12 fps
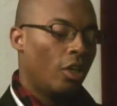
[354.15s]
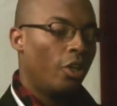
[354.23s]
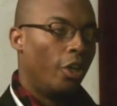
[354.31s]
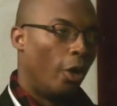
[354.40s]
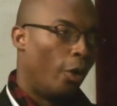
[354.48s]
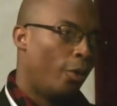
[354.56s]

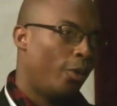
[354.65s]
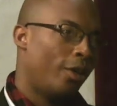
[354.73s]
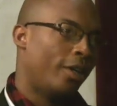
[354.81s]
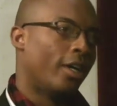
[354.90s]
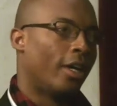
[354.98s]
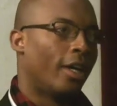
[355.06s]
No,
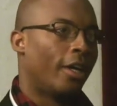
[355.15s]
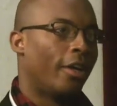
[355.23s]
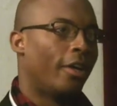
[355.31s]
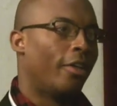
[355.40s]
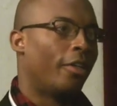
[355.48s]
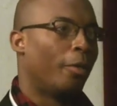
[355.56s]

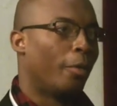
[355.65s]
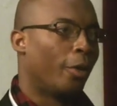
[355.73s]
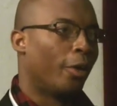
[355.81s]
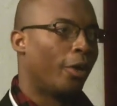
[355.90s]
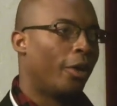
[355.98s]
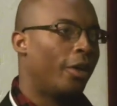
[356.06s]
they
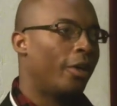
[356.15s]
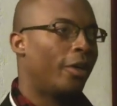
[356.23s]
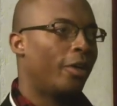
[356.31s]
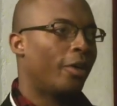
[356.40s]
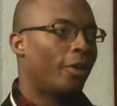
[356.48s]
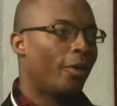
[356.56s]
were
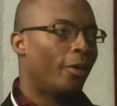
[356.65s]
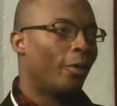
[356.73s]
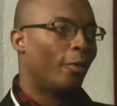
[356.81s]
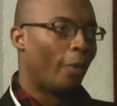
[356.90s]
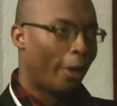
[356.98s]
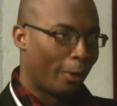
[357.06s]

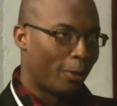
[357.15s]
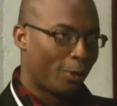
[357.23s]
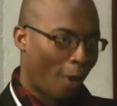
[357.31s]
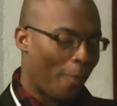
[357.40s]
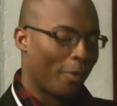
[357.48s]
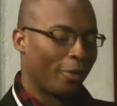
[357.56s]
rare
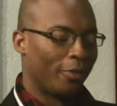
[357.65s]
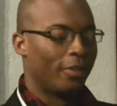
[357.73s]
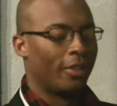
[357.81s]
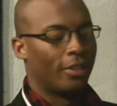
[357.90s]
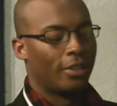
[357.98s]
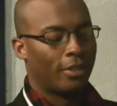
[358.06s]
tropical
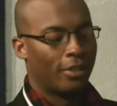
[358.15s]
fish.